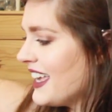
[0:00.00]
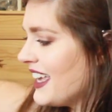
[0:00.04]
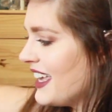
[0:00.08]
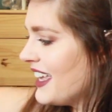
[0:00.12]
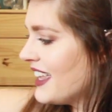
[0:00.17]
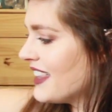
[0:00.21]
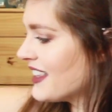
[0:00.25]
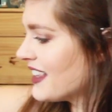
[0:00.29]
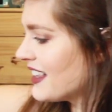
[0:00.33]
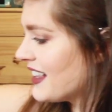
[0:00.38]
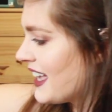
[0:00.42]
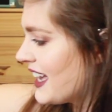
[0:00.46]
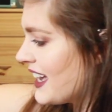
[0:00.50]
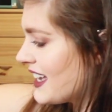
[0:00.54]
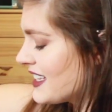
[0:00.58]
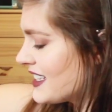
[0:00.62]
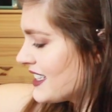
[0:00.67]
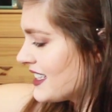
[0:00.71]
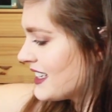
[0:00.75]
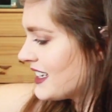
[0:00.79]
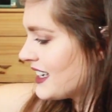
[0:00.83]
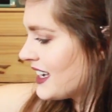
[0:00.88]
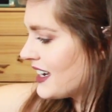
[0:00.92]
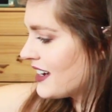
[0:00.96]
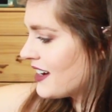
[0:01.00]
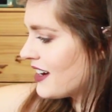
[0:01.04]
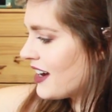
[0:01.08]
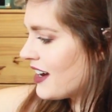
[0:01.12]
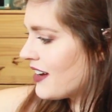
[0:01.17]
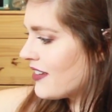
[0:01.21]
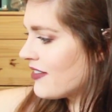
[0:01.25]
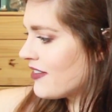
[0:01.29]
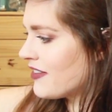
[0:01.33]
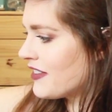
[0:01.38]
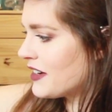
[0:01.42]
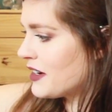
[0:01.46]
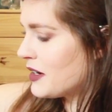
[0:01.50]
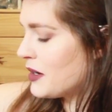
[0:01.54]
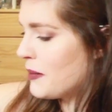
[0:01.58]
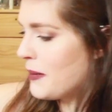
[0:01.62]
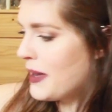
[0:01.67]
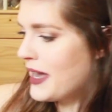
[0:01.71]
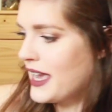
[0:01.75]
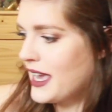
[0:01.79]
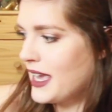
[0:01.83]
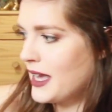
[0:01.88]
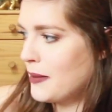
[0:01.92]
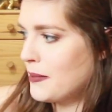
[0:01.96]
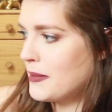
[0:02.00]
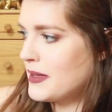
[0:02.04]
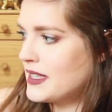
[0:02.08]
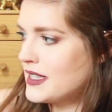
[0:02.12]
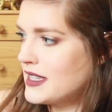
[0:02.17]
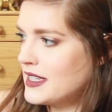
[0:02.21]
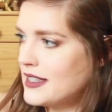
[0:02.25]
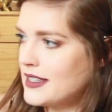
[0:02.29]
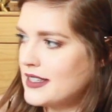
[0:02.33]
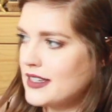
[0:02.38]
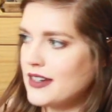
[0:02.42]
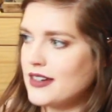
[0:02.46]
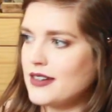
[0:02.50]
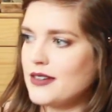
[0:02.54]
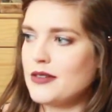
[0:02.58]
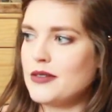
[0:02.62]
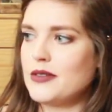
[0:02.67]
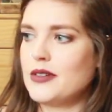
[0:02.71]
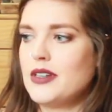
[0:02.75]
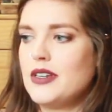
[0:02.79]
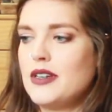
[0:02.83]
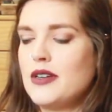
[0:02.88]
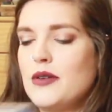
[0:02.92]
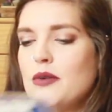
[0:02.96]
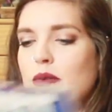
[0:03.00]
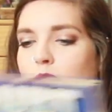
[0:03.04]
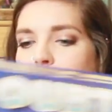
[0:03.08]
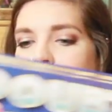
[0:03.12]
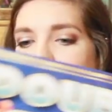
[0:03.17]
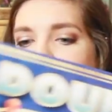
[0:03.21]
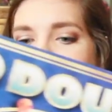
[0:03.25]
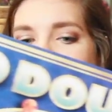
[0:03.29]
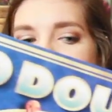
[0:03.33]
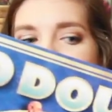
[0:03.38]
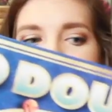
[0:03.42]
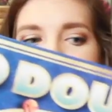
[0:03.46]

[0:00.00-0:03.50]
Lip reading: And the last thing I got from Amazon was